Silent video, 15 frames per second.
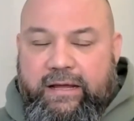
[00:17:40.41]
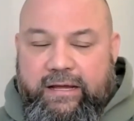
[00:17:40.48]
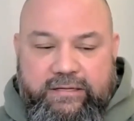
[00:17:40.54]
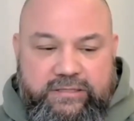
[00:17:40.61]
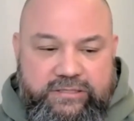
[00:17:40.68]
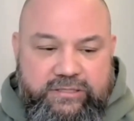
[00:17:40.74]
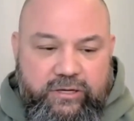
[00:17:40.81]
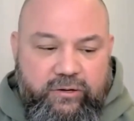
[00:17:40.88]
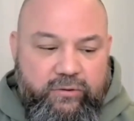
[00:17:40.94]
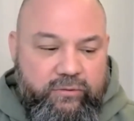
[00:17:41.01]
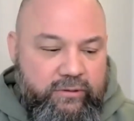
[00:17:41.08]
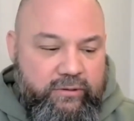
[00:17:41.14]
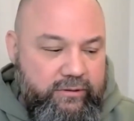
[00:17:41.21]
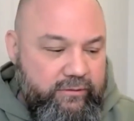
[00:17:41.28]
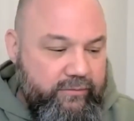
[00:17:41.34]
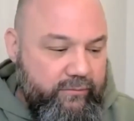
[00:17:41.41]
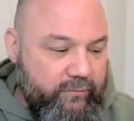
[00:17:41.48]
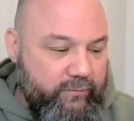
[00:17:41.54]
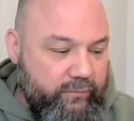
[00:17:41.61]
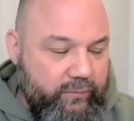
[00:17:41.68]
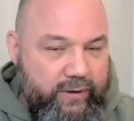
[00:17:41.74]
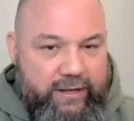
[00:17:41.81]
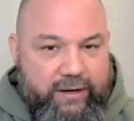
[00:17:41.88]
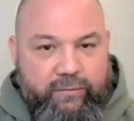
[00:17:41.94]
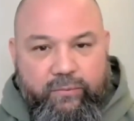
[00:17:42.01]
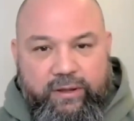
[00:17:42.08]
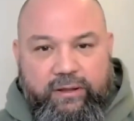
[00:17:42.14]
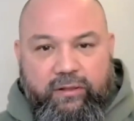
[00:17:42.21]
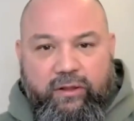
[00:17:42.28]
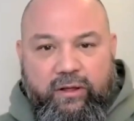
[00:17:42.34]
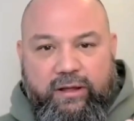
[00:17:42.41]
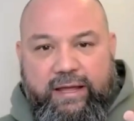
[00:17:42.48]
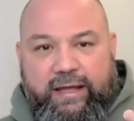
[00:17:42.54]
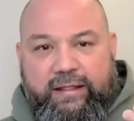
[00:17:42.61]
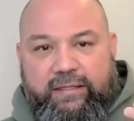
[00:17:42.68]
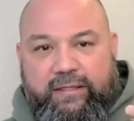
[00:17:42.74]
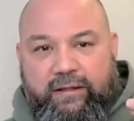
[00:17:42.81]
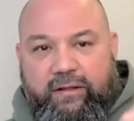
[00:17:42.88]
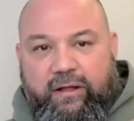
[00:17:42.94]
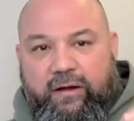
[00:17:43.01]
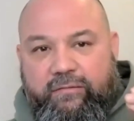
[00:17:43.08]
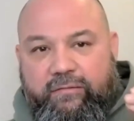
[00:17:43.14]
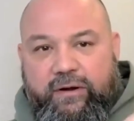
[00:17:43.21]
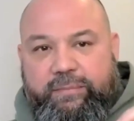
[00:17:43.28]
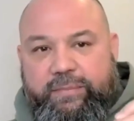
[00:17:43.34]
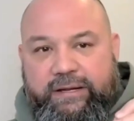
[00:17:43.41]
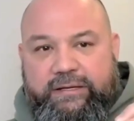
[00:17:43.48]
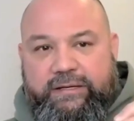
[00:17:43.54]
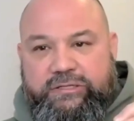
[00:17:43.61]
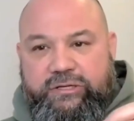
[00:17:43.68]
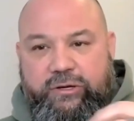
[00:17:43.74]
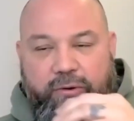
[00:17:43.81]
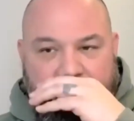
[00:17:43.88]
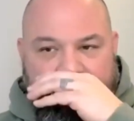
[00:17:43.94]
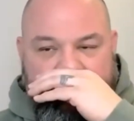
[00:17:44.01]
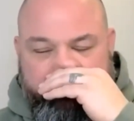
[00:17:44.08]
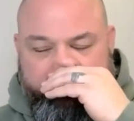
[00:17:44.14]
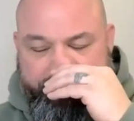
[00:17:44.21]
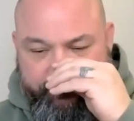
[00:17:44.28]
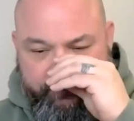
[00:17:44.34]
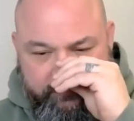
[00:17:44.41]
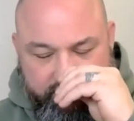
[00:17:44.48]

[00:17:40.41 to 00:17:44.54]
And so, when we look at the law of reaping and sowing,